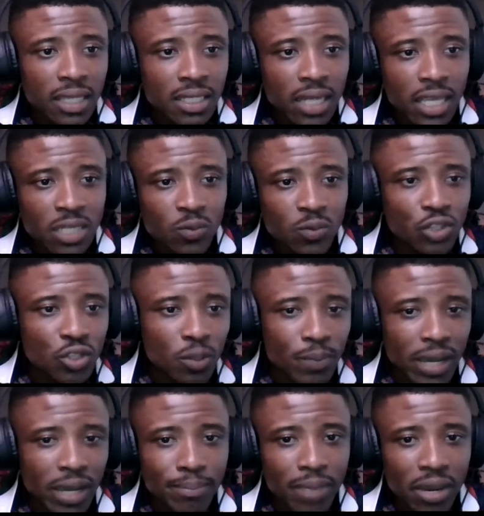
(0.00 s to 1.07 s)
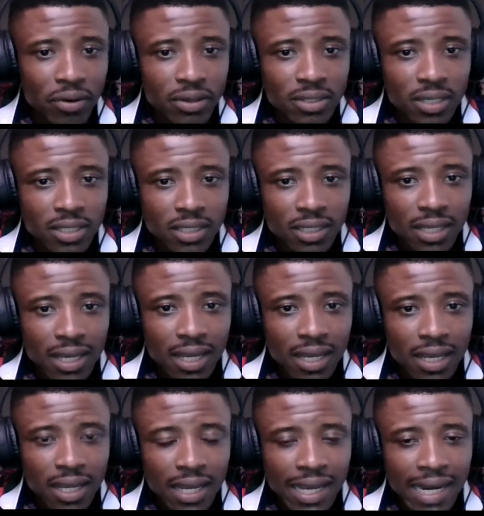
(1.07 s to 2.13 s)
The next question by Mary says,
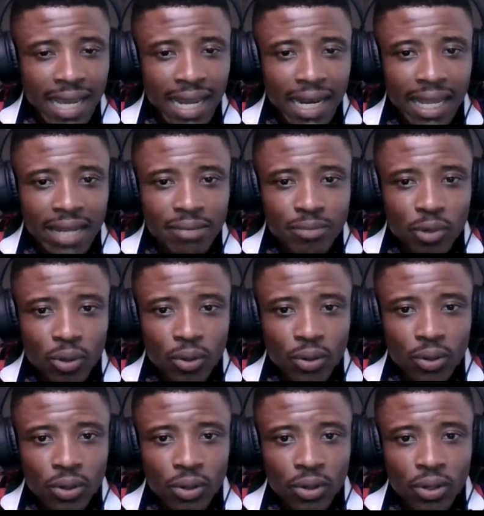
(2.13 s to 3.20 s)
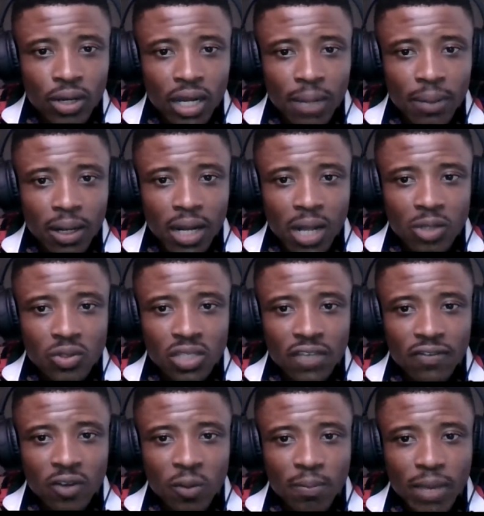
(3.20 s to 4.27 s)
can I learn more about how to
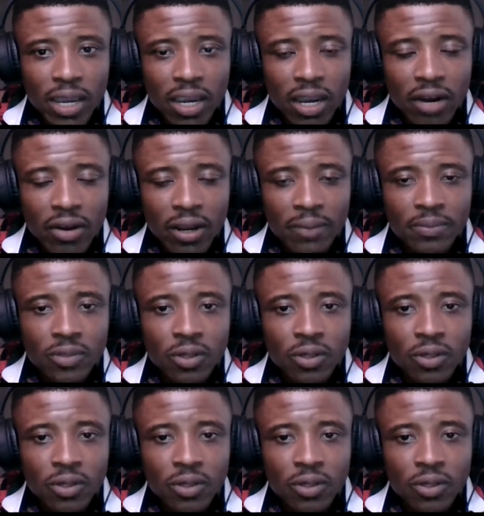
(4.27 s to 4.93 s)
develop my career?